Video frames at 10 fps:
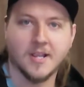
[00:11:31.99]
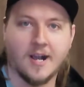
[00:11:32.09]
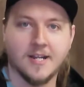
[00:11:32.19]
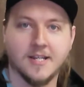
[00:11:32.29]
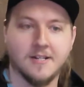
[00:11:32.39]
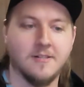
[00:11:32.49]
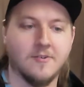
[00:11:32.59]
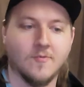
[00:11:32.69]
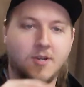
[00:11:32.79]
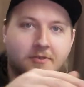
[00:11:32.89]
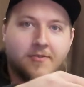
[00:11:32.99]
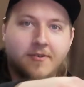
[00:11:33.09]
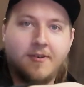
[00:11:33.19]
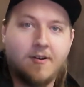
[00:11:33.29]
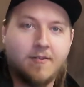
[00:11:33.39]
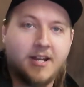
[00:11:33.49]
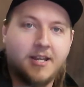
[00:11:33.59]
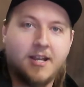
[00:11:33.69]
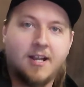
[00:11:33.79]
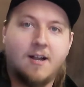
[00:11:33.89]
I did a little run through
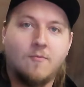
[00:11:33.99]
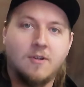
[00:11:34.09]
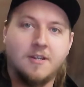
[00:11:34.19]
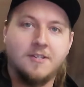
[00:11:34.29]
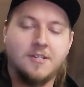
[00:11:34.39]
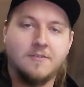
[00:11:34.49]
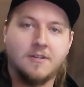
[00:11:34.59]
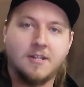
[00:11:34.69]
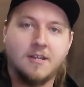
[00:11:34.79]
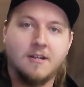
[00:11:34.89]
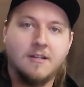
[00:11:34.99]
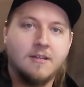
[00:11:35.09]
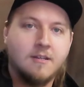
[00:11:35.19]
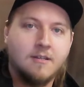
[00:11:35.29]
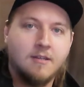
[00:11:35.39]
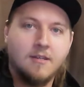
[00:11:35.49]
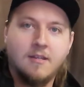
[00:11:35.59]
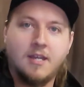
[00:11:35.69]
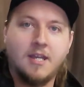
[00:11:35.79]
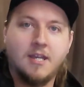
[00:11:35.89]
already. I got 1 and 2 in there,
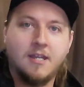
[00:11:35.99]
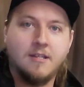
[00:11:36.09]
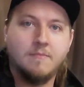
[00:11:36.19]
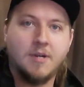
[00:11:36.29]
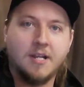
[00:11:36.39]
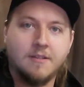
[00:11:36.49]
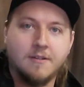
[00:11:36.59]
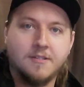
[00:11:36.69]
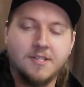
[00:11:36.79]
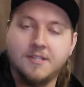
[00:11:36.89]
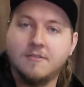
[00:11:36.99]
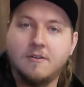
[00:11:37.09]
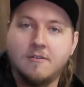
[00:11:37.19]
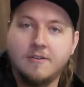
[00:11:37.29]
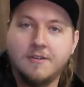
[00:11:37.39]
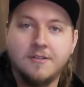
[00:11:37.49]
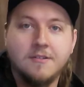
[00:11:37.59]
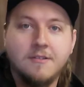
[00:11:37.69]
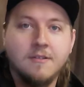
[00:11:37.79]
and my clearances are all good.